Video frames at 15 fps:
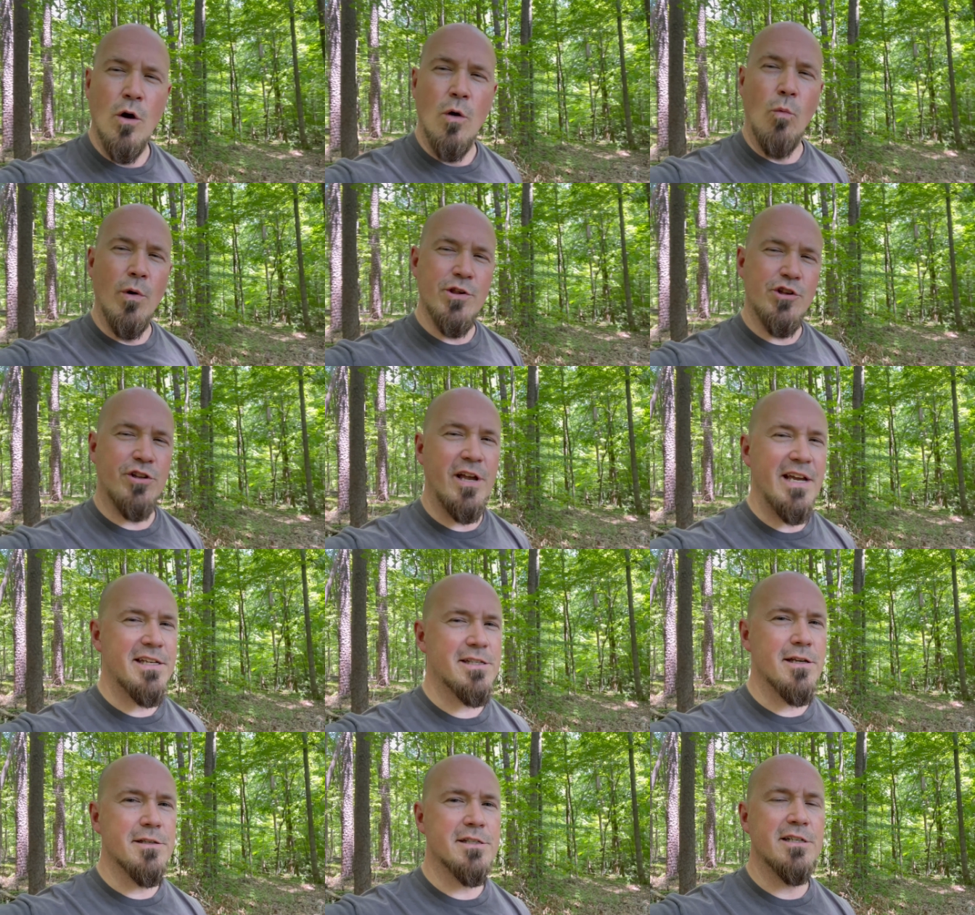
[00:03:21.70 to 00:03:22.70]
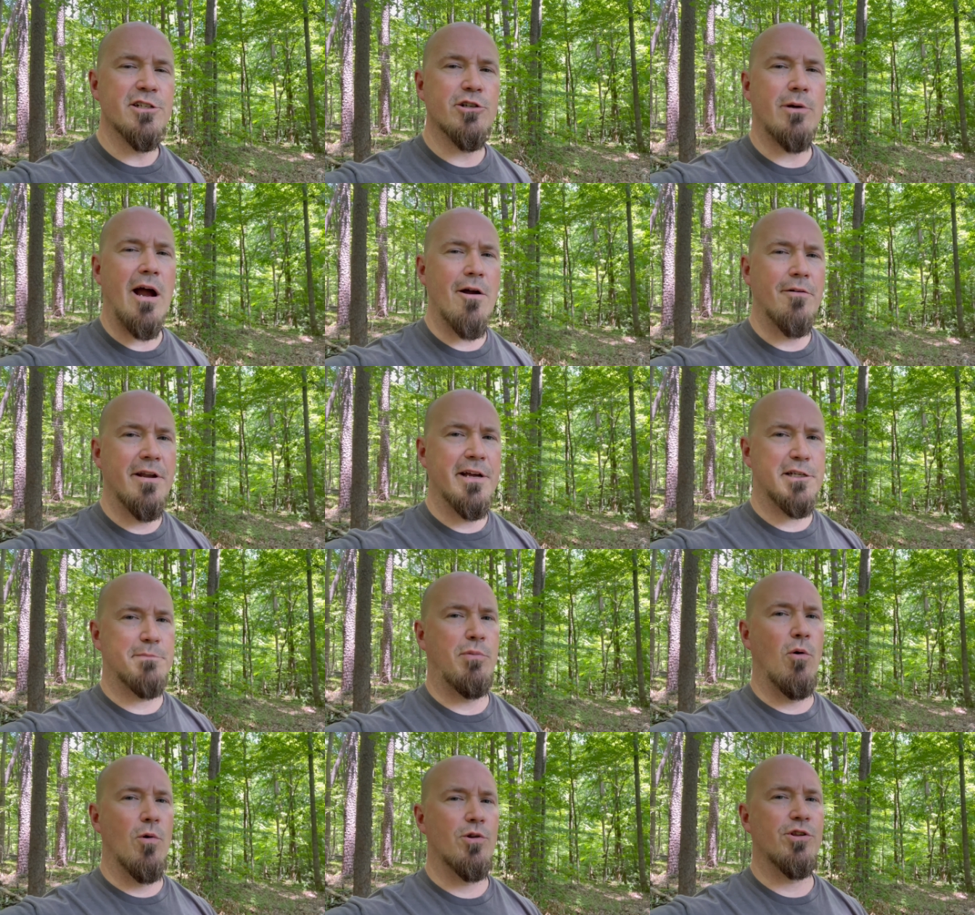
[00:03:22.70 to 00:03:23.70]
Which takes us into our next
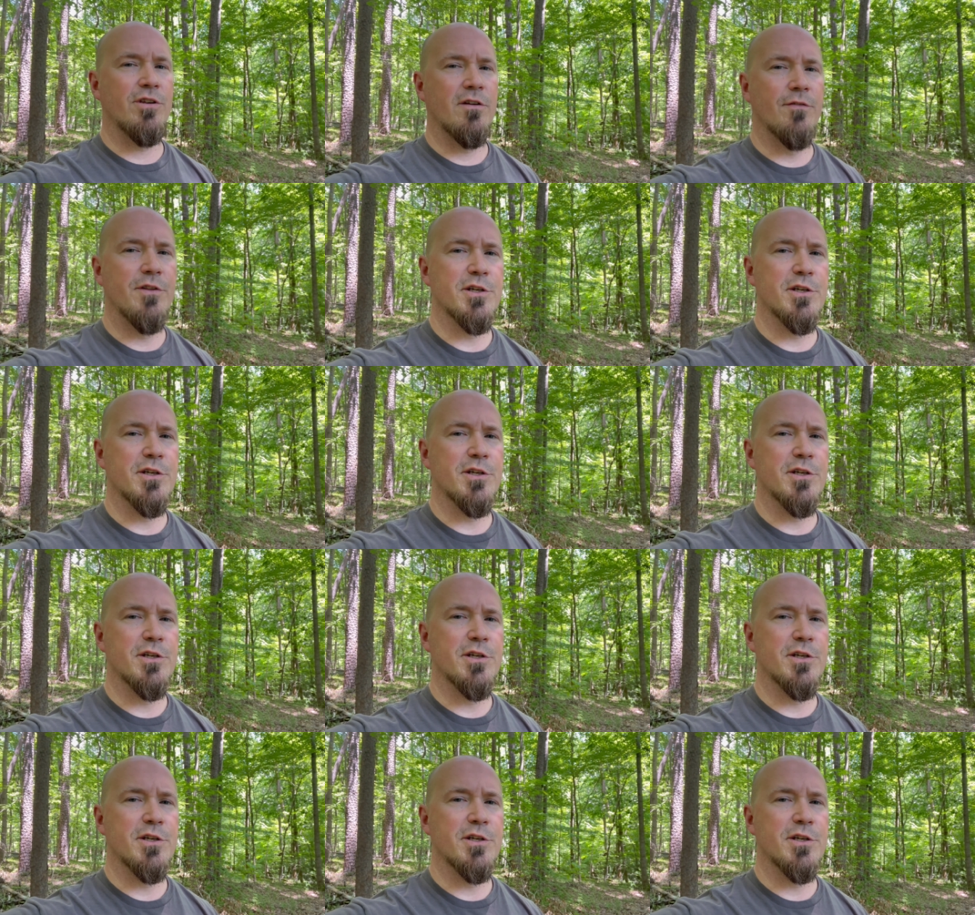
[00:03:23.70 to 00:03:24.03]
portion of